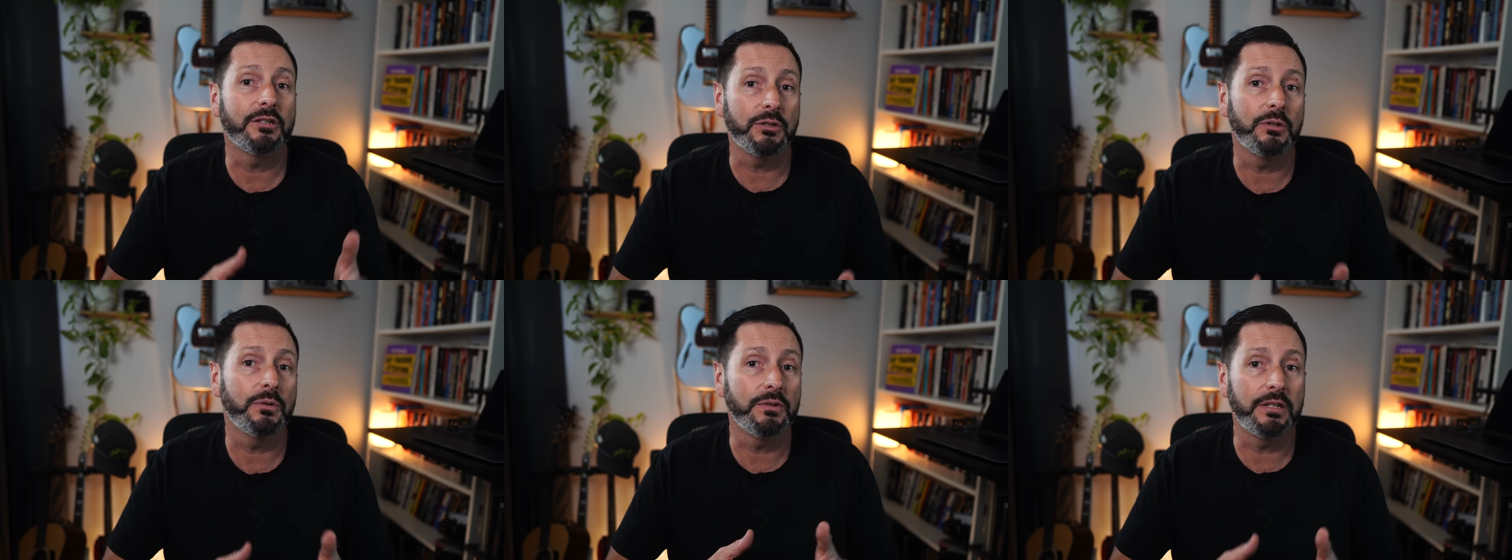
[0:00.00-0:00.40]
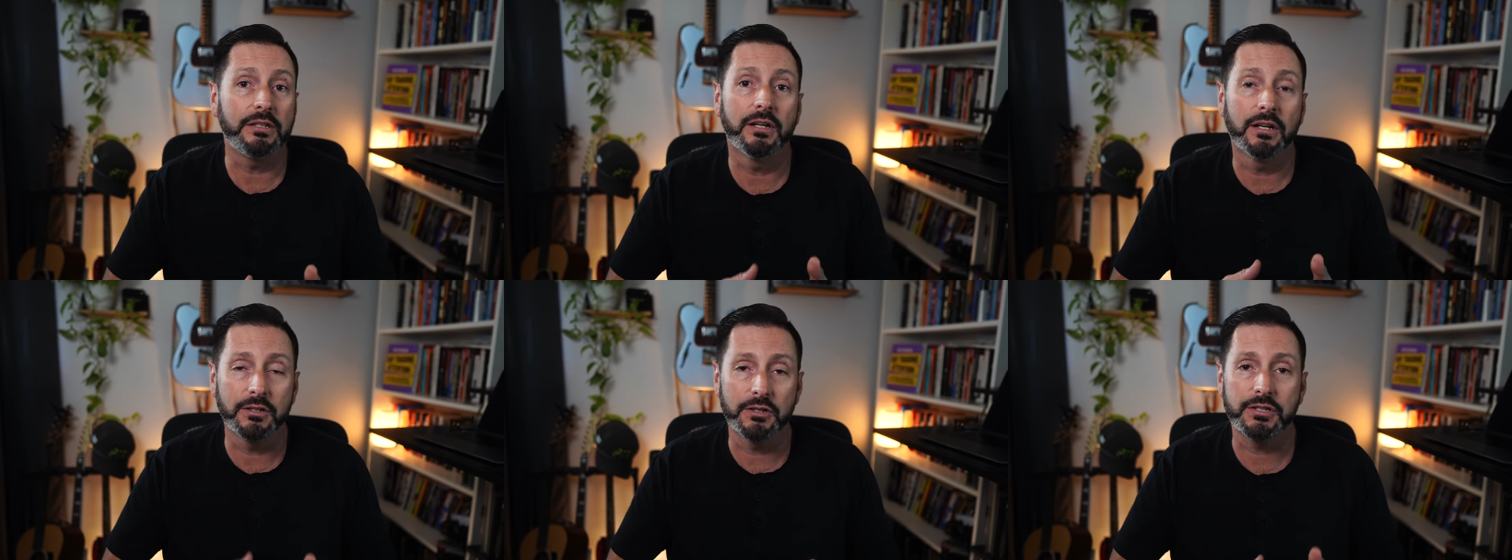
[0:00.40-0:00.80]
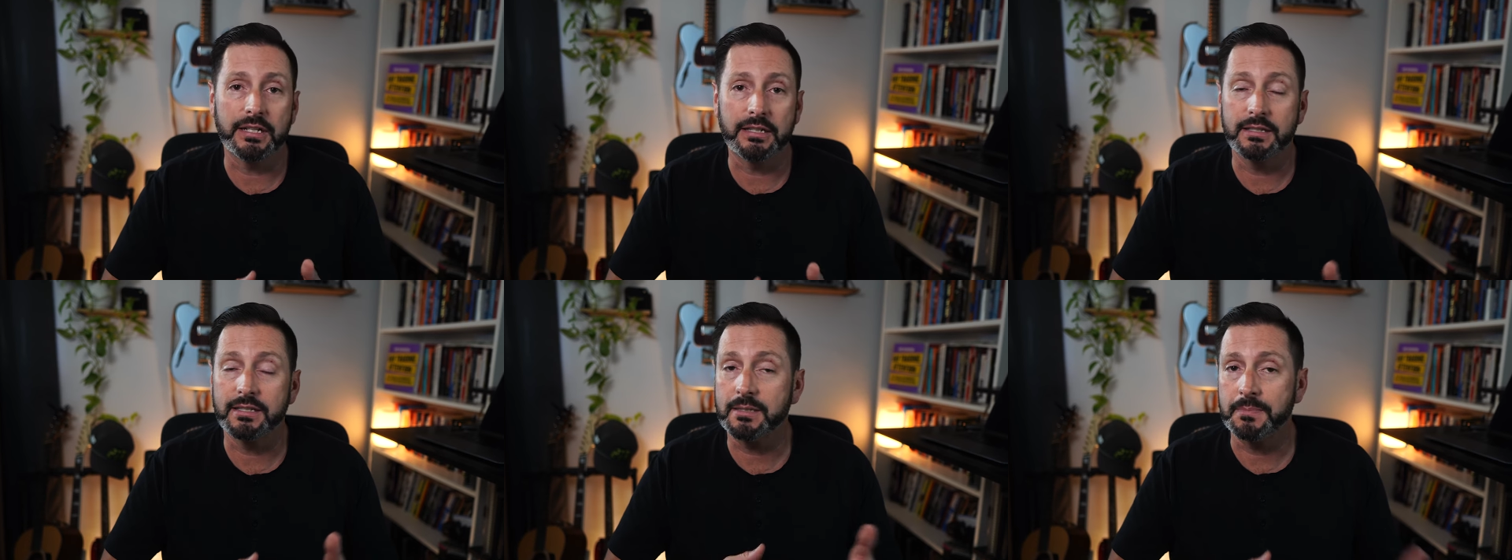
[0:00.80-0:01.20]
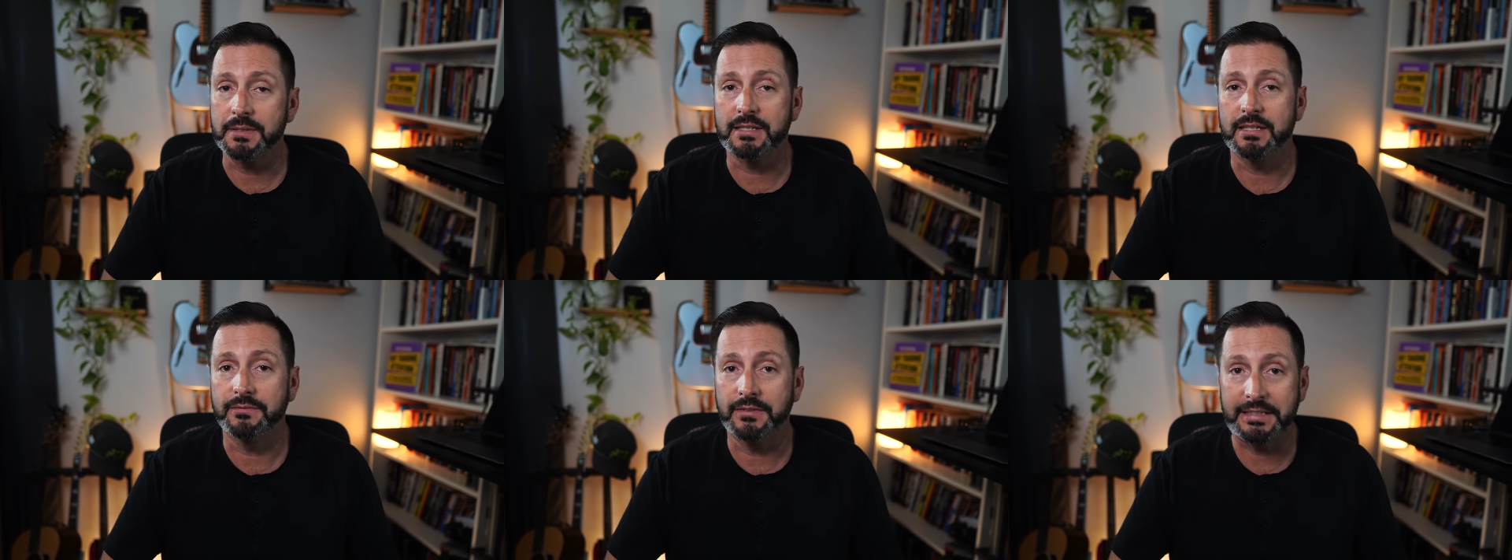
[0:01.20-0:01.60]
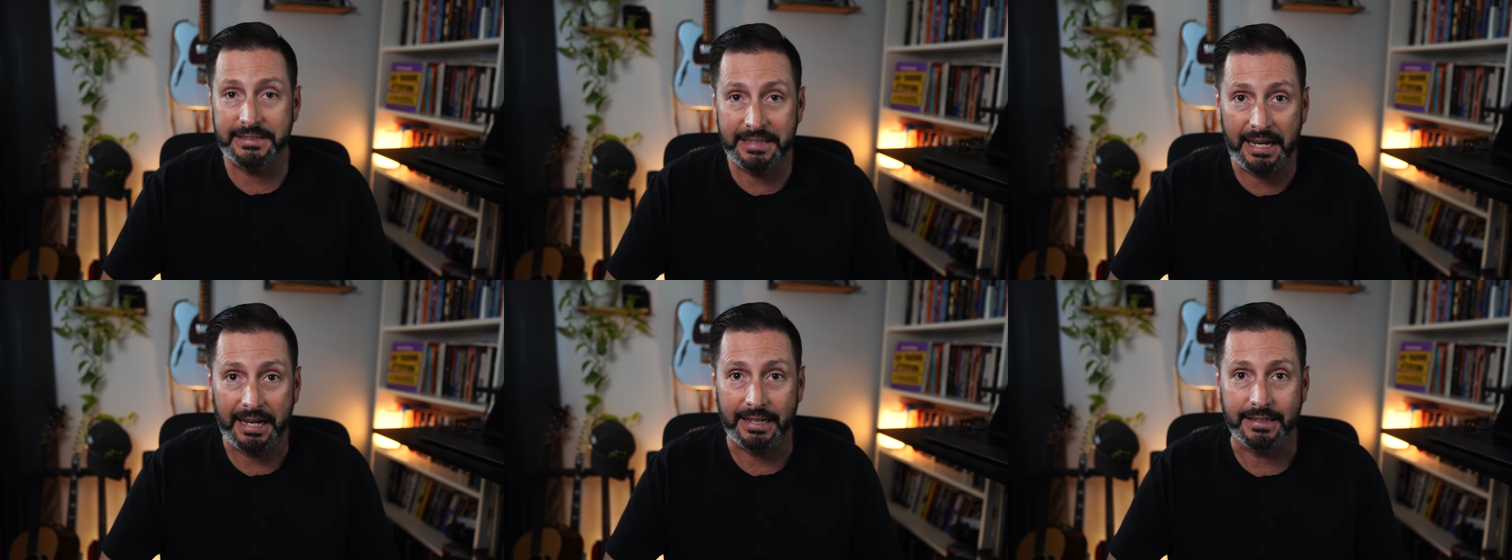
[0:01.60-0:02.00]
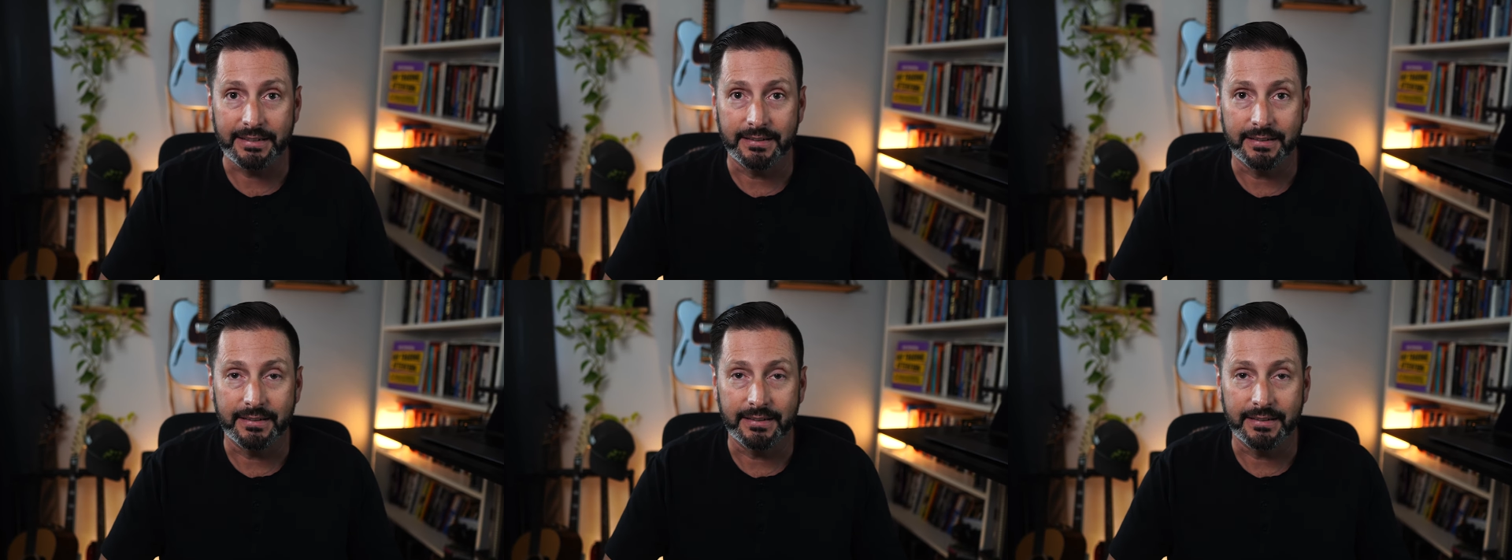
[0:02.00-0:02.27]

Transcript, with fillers: do you need to understand the specific date?